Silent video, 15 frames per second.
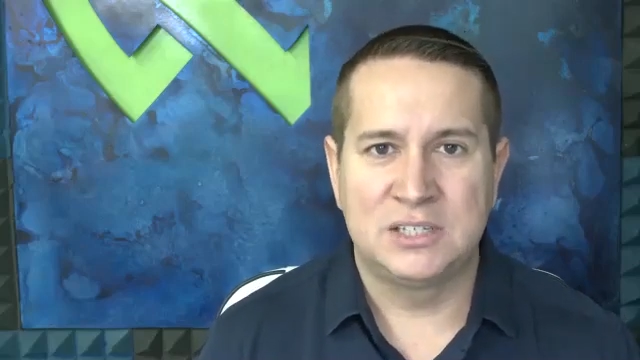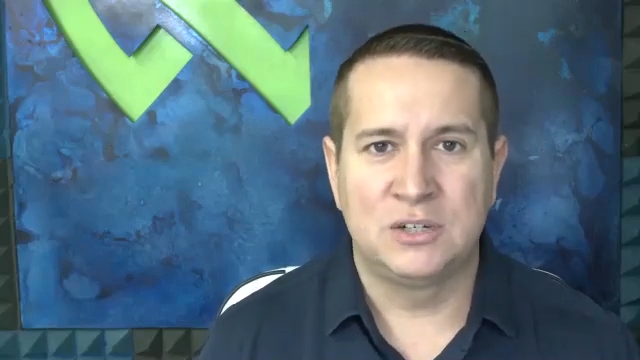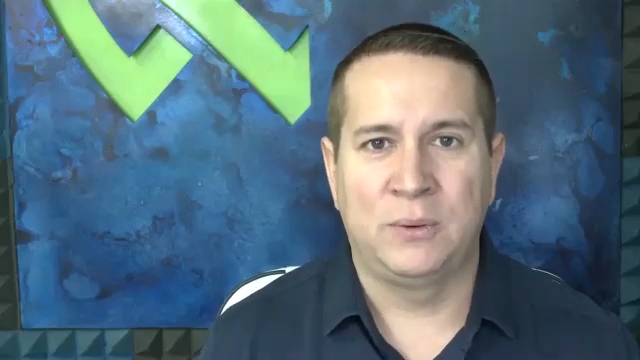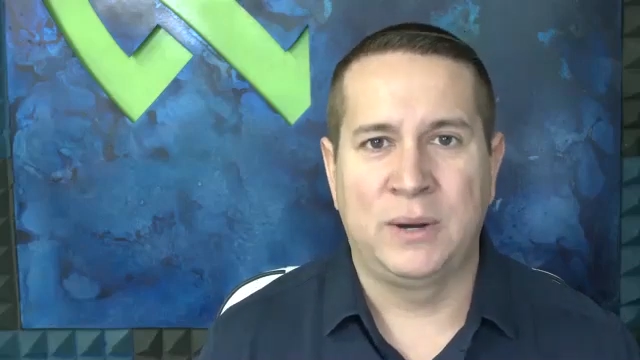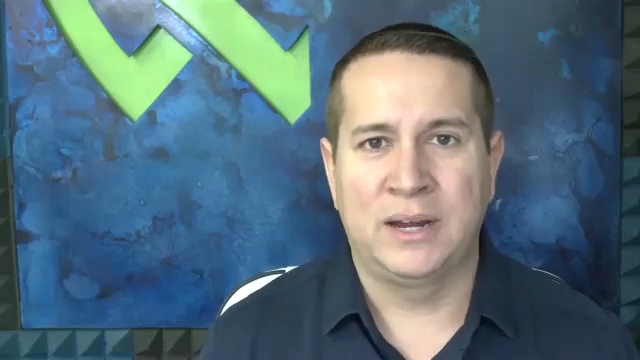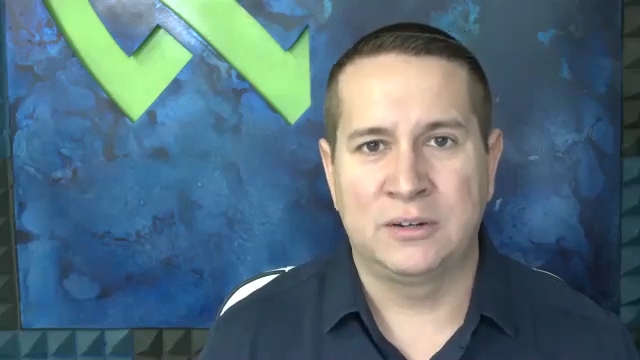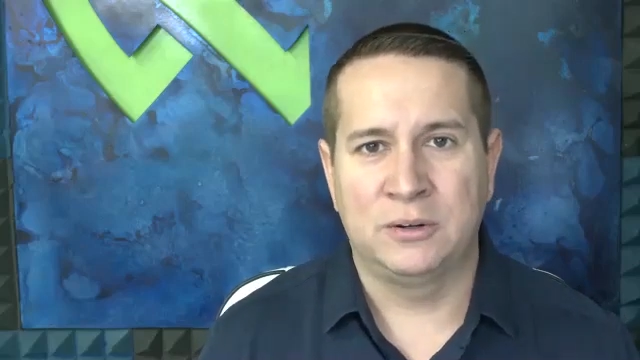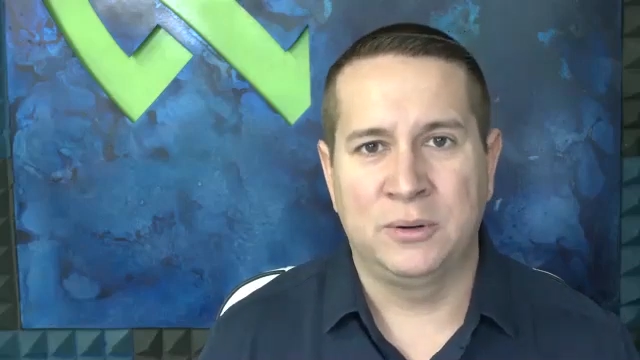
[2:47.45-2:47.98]

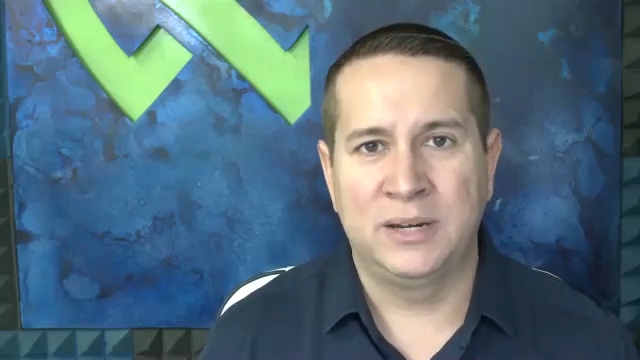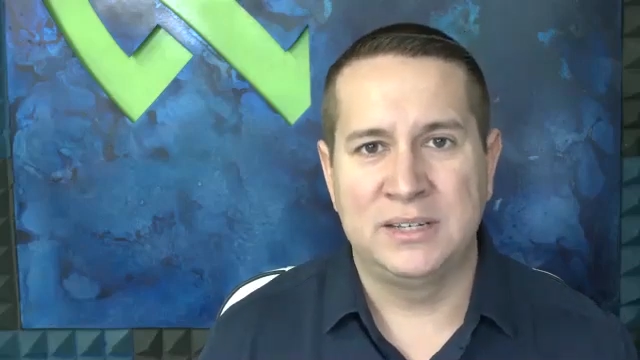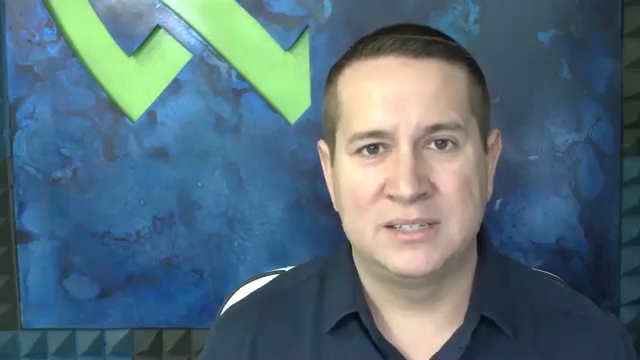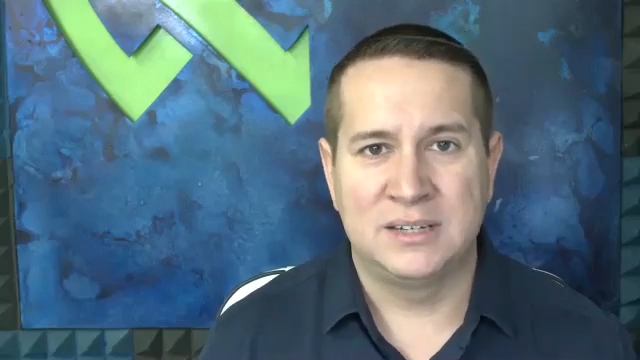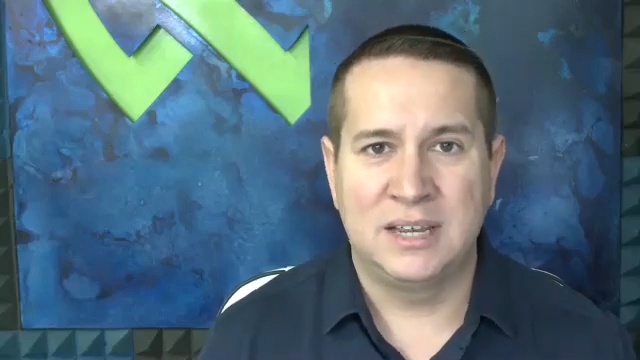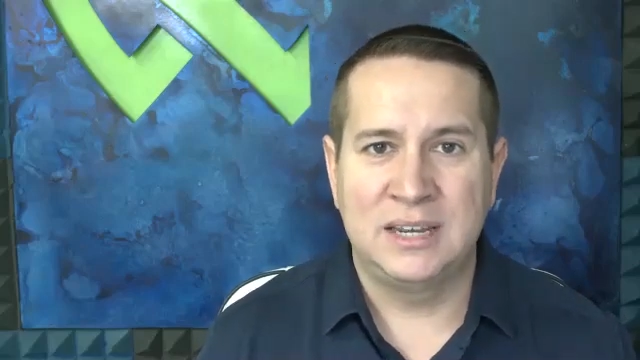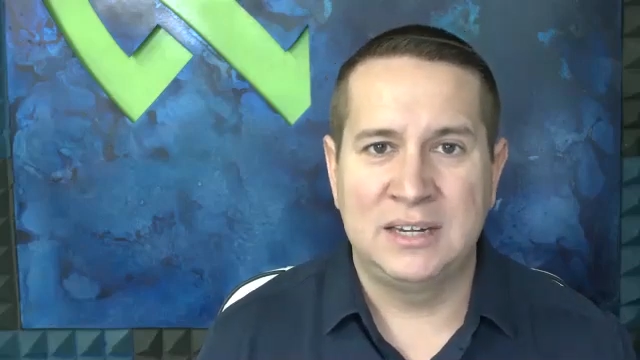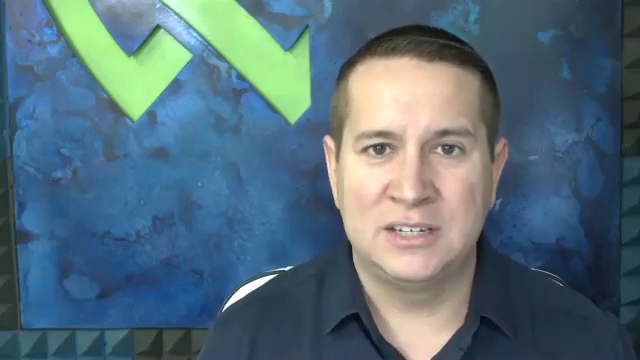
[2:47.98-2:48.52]
directories
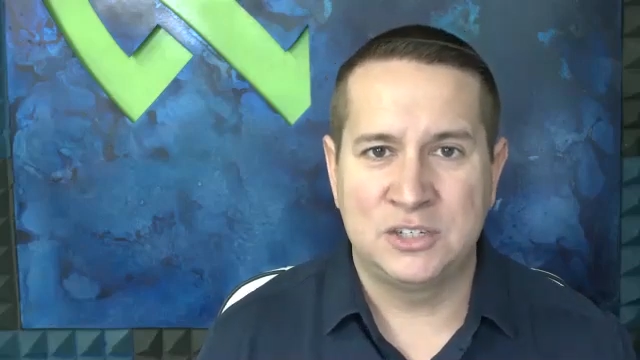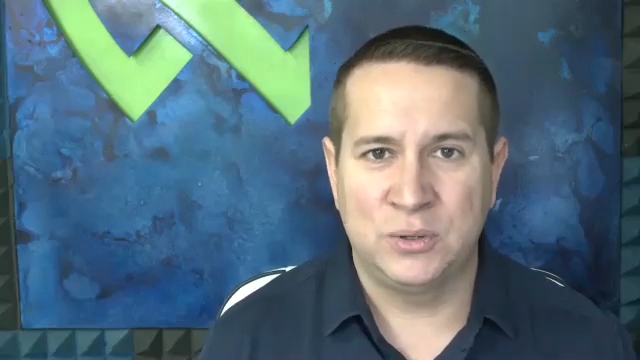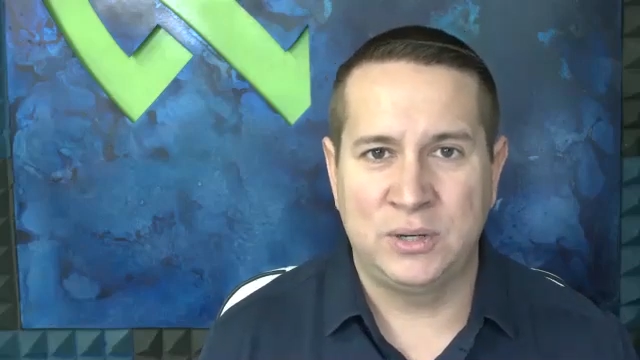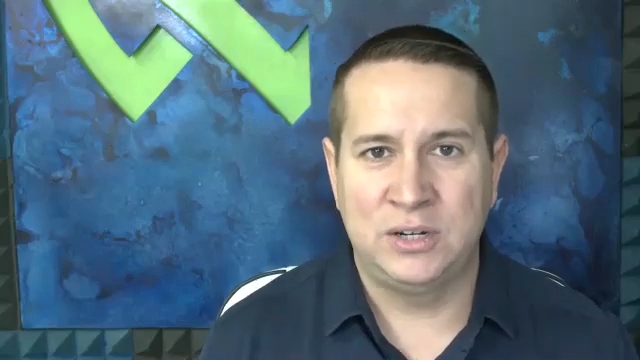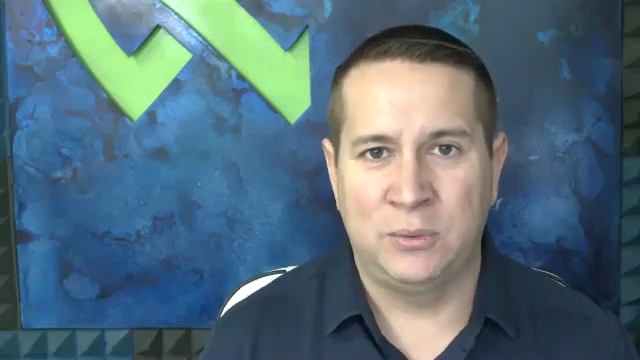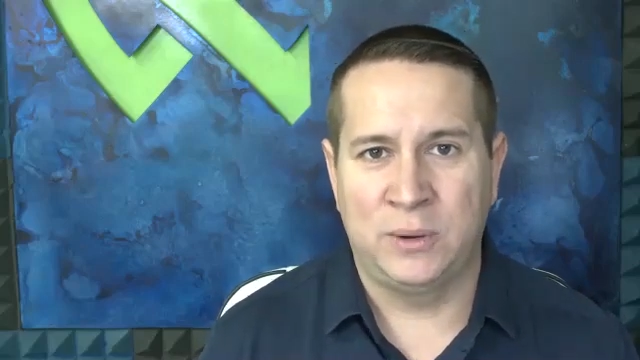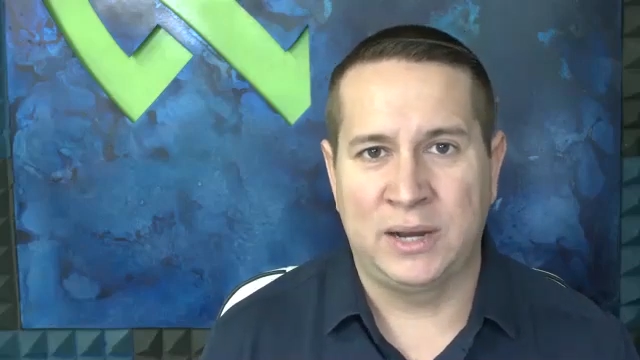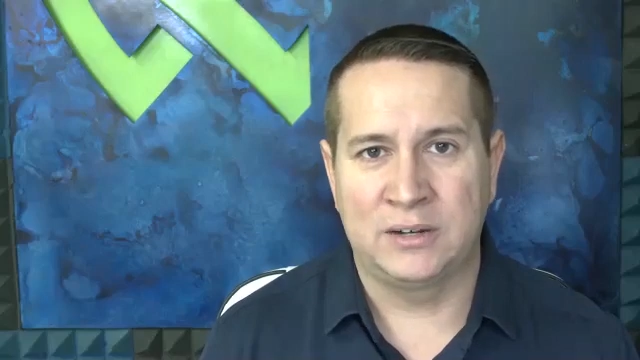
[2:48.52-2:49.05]
and industry
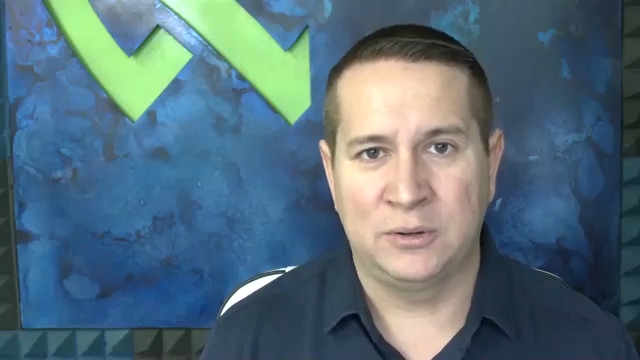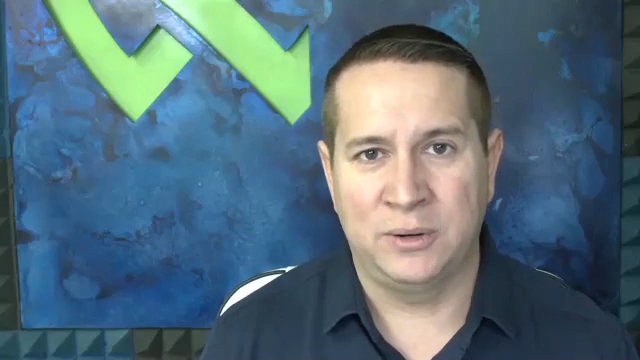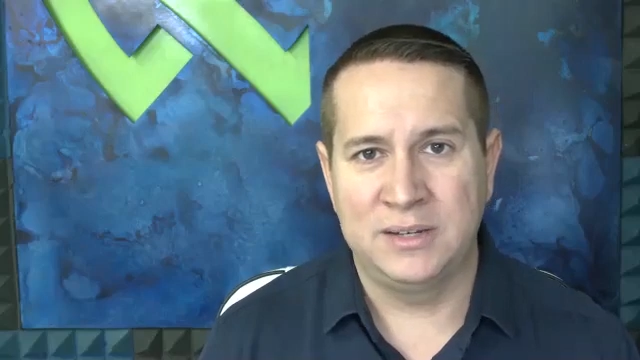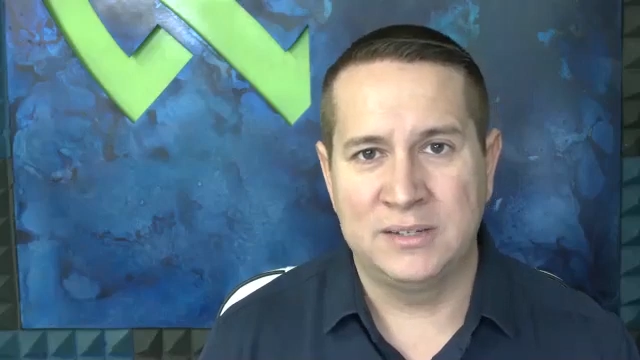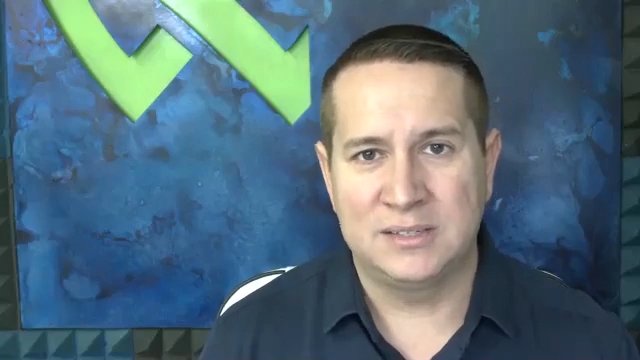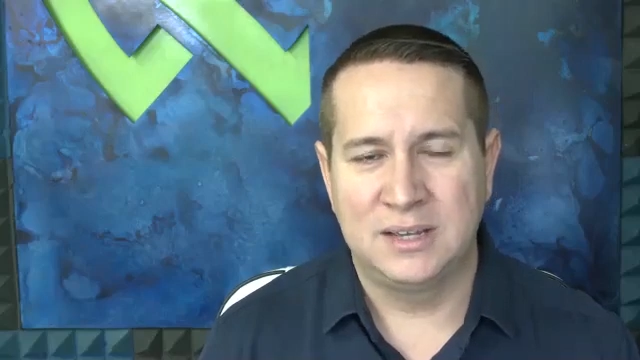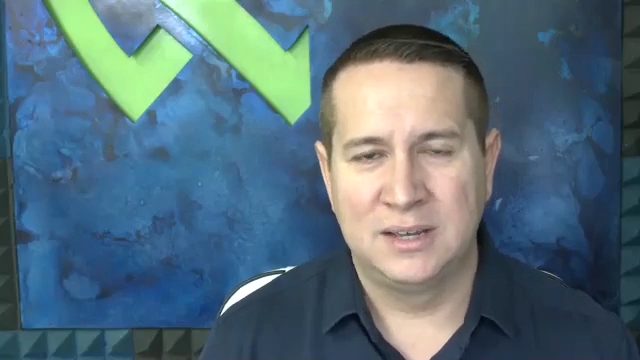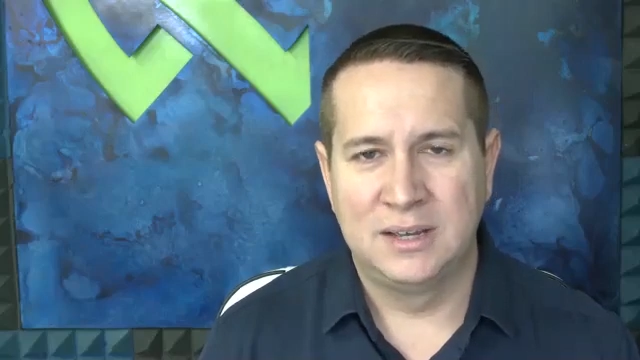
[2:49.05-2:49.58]
directories.